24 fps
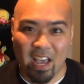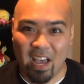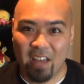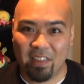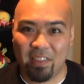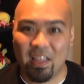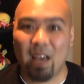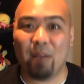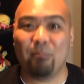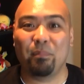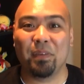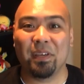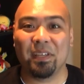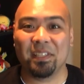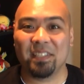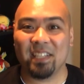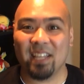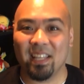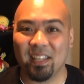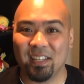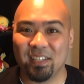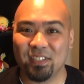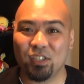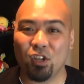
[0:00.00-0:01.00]
And that being
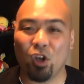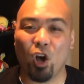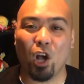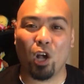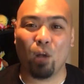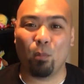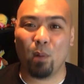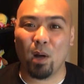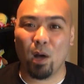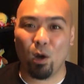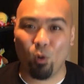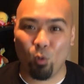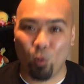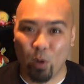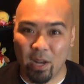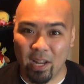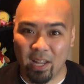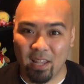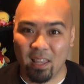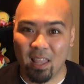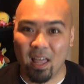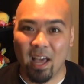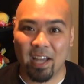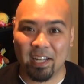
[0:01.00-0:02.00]
said, let's talk about what
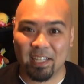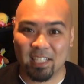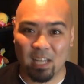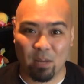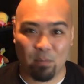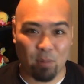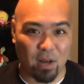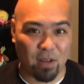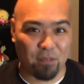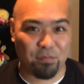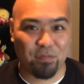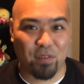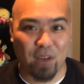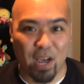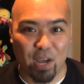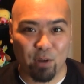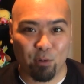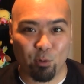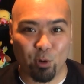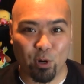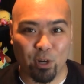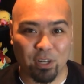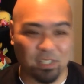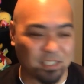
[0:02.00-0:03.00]
I like about
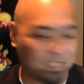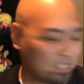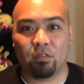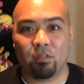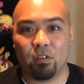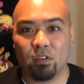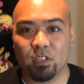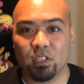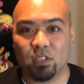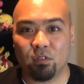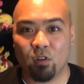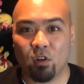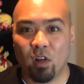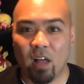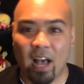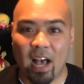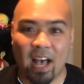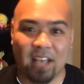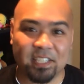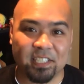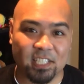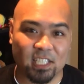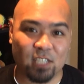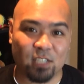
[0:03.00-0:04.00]
Fireworks. First of all,
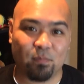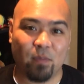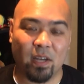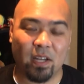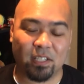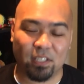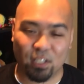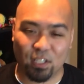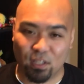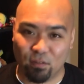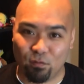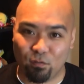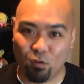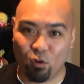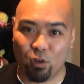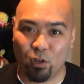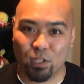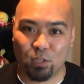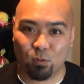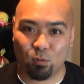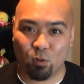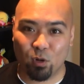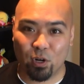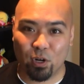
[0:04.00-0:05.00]
as expected, the
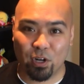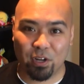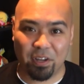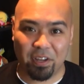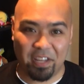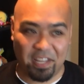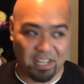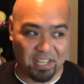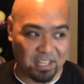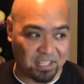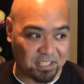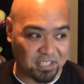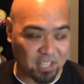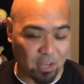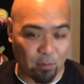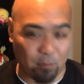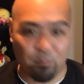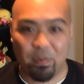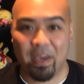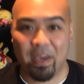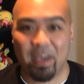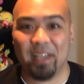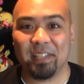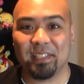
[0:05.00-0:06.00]
voice work is
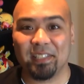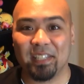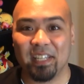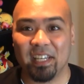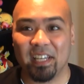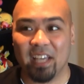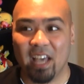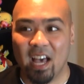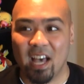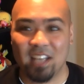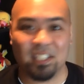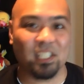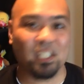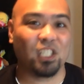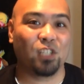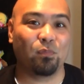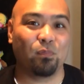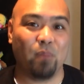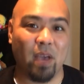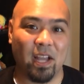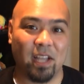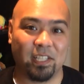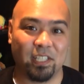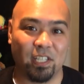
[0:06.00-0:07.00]
amazing. As
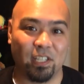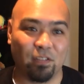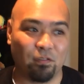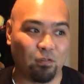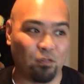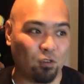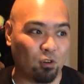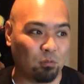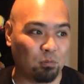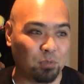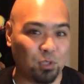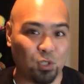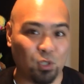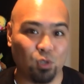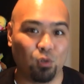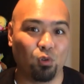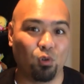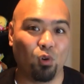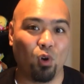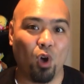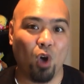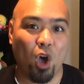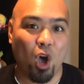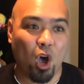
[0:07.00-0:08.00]
expected from
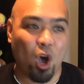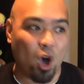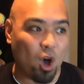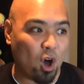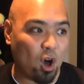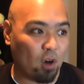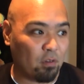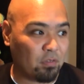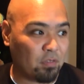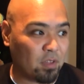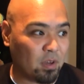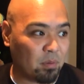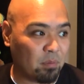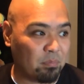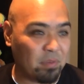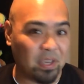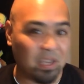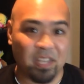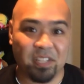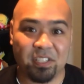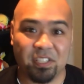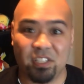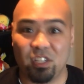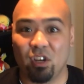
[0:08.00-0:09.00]
two of the
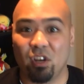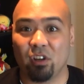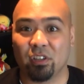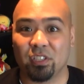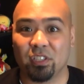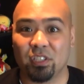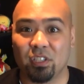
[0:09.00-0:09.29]
biggest young